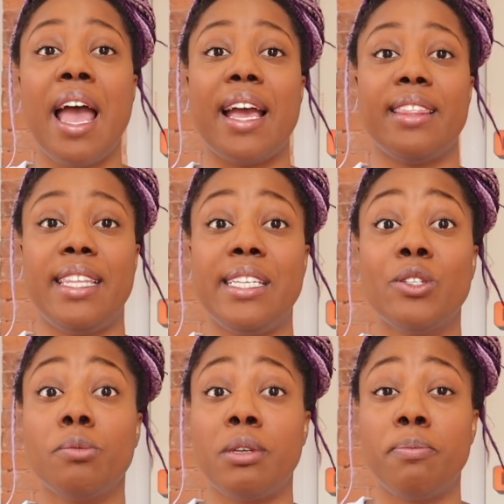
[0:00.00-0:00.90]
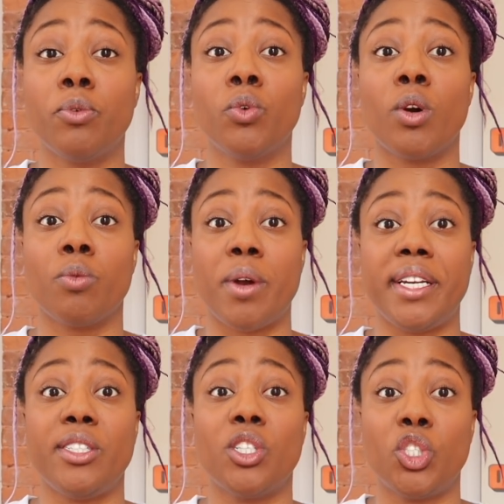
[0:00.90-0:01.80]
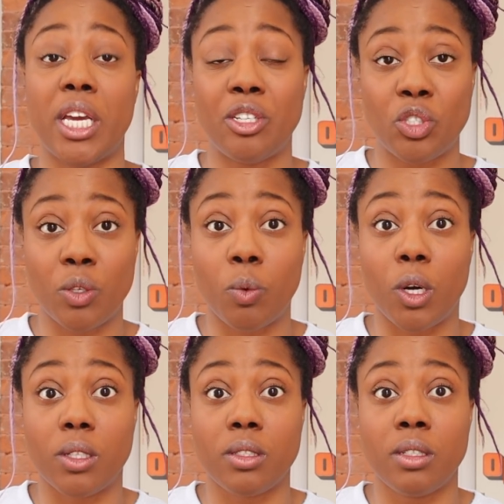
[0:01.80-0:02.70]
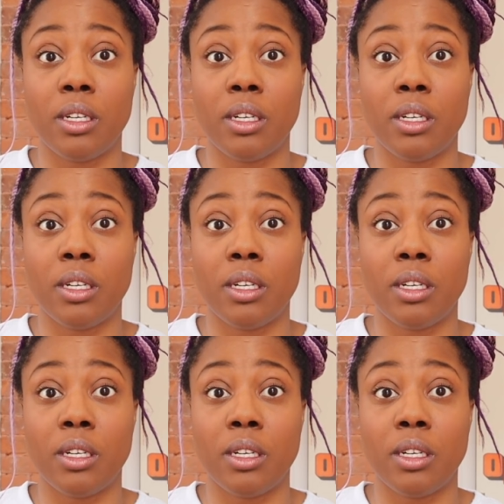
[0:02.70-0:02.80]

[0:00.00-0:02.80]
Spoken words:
And these are people who are ready to change the world.